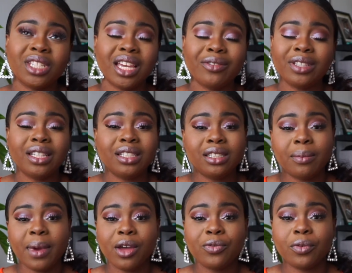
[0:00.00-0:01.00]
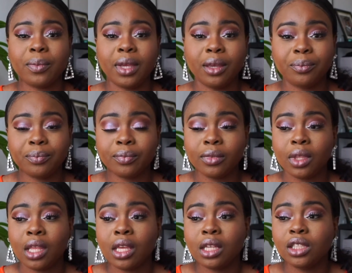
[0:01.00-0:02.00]
everything is about for me.
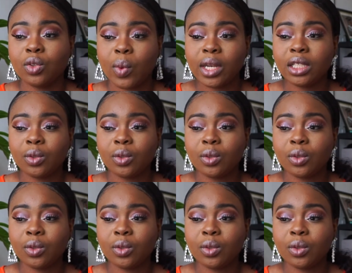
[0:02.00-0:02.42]
Twenty